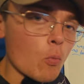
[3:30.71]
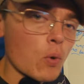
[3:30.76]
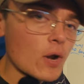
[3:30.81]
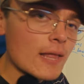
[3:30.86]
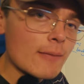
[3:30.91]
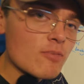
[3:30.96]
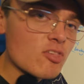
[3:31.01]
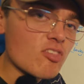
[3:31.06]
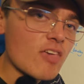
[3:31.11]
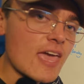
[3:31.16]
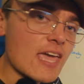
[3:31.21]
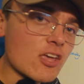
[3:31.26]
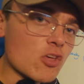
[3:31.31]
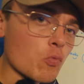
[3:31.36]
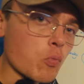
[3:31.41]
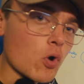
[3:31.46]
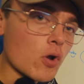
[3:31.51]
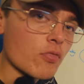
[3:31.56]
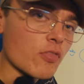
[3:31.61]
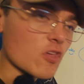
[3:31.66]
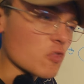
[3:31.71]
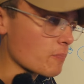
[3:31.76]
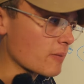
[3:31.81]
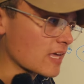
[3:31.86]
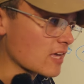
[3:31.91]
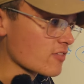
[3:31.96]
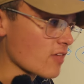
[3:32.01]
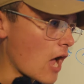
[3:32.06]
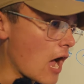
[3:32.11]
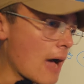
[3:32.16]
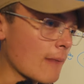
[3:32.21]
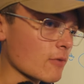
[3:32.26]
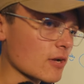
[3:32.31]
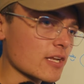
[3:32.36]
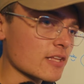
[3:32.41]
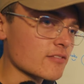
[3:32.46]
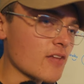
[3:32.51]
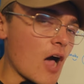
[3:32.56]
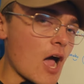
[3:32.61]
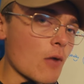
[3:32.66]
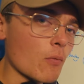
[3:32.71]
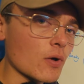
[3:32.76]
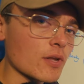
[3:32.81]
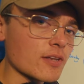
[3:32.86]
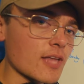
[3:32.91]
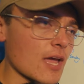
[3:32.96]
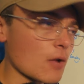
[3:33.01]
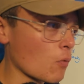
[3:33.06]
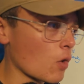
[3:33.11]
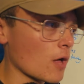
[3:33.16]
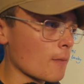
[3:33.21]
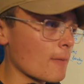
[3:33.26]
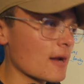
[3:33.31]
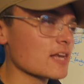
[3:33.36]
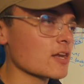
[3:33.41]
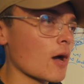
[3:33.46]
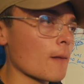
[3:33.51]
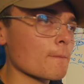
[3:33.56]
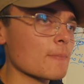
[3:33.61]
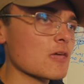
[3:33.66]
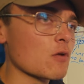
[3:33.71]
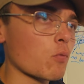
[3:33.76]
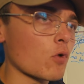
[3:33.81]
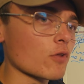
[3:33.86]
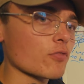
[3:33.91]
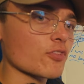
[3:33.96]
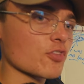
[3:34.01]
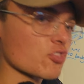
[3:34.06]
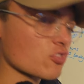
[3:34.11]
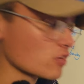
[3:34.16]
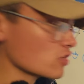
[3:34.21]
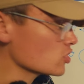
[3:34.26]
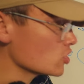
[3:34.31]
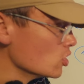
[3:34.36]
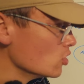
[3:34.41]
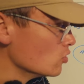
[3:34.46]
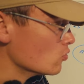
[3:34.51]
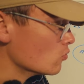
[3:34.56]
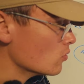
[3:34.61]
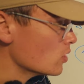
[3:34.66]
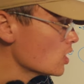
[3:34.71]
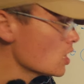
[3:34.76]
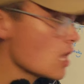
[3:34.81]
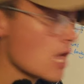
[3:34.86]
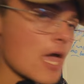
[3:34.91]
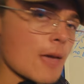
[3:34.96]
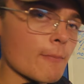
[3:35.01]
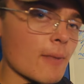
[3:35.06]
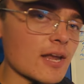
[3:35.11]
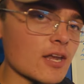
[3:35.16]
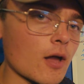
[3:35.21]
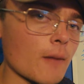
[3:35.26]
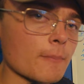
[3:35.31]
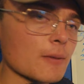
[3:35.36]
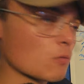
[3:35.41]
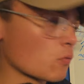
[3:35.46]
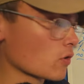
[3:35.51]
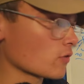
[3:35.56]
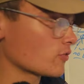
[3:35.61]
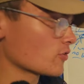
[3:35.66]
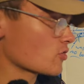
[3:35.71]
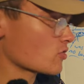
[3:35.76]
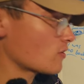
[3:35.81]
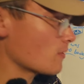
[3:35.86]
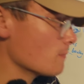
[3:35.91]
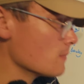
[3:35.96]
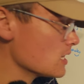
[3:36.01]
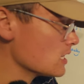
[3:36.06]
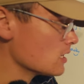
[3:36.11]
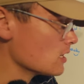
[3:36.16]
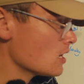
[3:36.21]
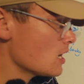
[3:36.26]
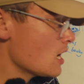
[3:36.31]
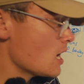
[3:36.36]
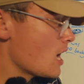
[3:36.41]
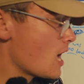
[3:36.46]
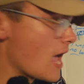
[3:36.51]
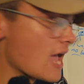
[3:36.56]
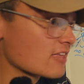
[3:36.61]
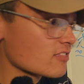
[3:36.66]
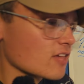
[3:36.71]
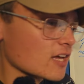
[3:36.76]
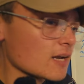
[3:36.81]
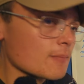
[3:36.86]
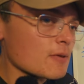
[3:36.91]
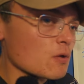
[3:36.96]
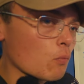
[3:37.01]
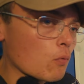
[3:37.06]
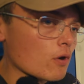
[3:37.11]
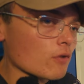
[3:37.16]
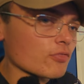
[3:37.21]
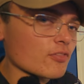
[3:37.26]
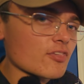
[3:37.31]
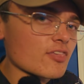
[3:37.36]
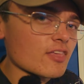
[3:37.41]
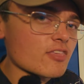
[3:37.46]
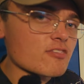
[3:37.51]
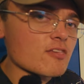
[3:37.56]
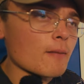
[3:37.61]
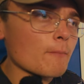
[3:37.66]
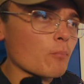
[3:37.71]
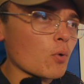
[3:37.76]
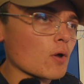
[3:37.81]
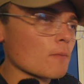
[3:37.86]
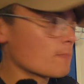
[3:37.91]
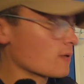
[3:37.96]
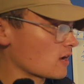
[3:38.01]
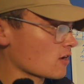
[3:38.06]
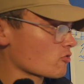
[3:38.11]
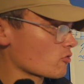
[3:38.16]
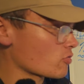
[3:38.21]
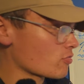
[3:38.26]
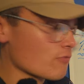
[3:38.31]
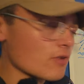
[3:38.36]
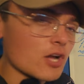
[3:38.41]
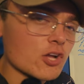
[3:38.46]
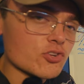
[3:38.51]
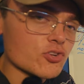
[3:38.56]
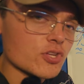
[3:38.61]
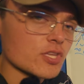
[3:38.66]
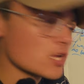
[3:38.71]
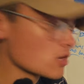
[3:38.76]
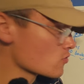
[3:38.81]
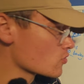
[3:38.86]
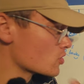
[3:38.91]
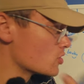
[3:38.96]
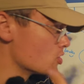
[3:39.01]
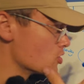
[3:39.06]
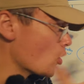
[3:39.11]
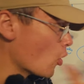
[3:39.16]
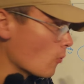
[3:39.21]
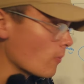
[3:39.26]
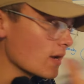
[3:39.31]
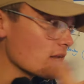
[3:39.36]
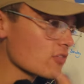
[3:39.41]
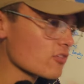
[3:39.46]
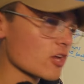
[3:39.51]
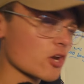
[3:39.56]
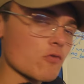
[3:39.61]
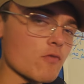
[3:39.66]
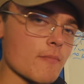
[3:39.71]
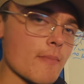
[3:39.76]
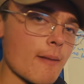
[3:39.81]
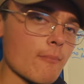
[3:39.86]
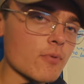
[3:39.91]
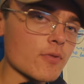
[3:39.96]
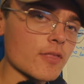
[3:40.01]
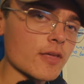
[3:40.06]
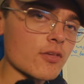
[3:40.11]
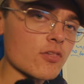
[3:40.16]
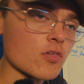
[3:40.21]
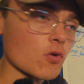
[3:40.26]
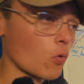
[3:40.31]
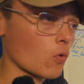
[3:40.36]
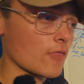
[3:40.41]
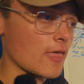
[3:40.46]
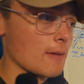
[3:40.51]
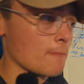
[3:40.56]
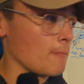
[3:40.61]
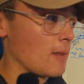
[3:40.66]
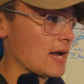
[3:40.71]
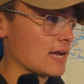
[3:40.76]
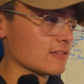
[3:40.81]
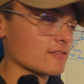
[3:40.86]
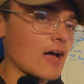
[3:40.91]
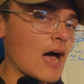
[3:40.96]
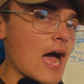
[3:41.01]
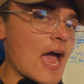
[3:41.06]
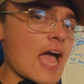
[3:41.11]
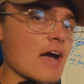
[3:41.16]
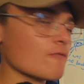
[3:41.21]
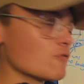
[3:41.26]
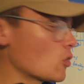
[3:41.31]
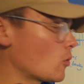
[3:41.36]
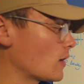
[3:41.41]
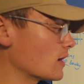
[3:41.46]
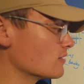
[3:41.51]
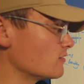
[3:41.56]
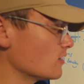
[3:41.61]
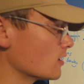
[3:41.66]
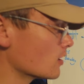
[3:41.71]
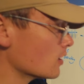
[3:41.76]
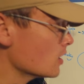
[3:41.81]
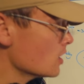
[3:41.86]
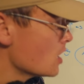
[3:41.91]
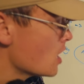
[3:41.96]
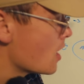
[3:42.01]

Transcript: what I'm saying is worthless because I'm going to die one day. While it might not be worthless to you, it might not be worthless to me, it's going to be worthless at some point because in 300 years, nobody's going to remember this, or they might. I have no idea.